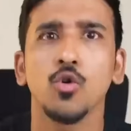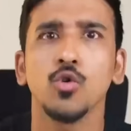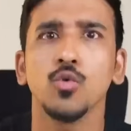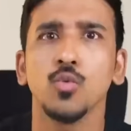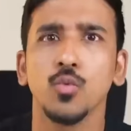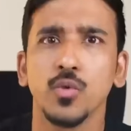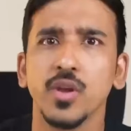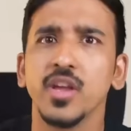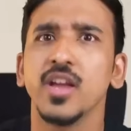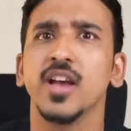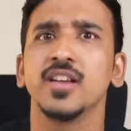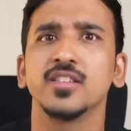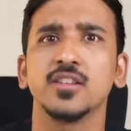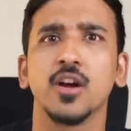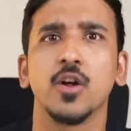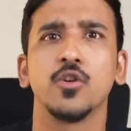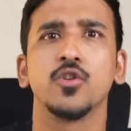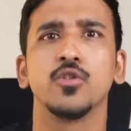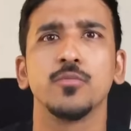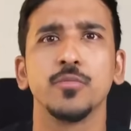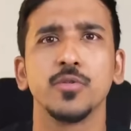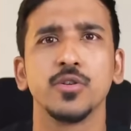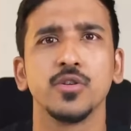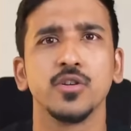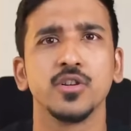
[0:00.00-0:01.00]
how do we as
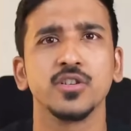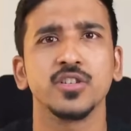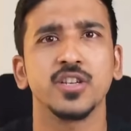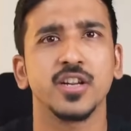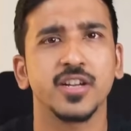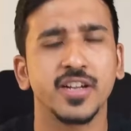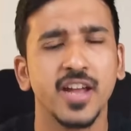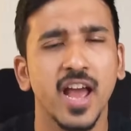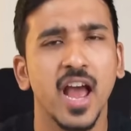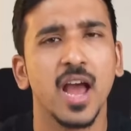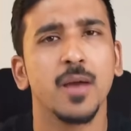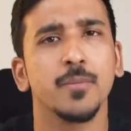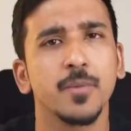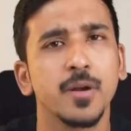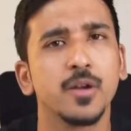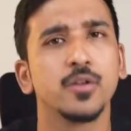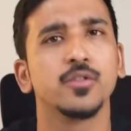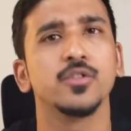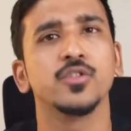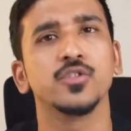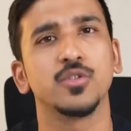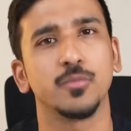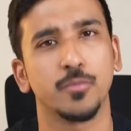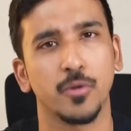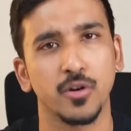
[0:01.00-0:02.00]
entrepreneurs tap
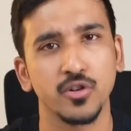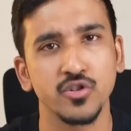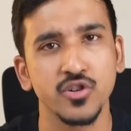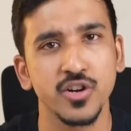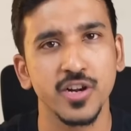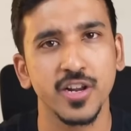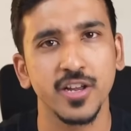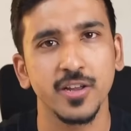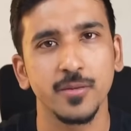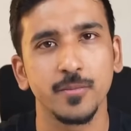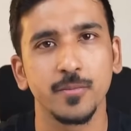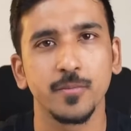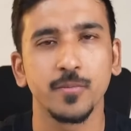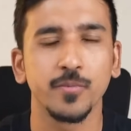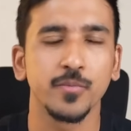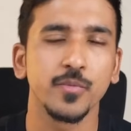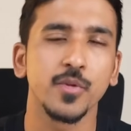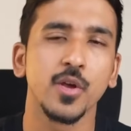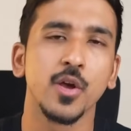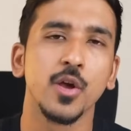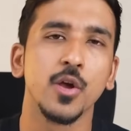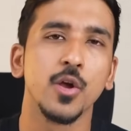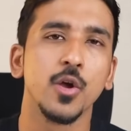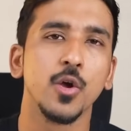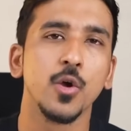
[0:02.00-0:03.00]
into this opportunity?
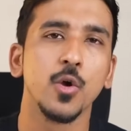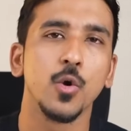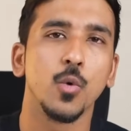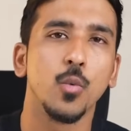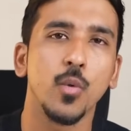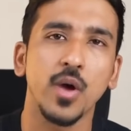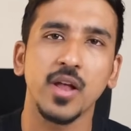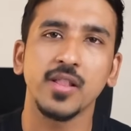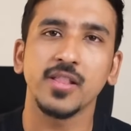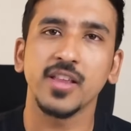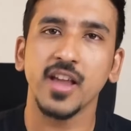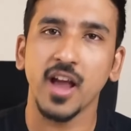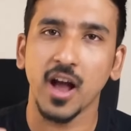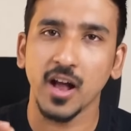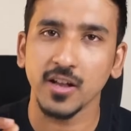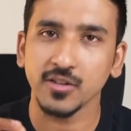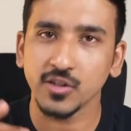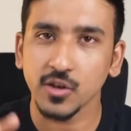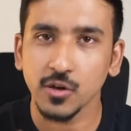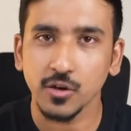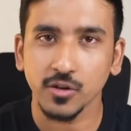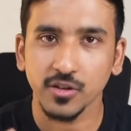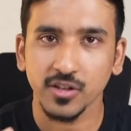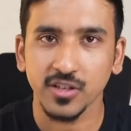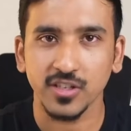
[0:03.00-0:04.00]
Well, the
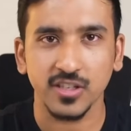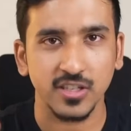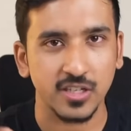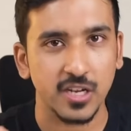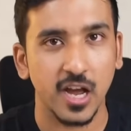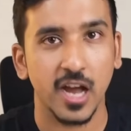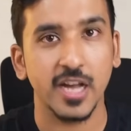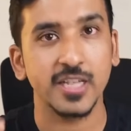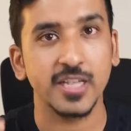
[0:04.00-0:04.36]
answer to this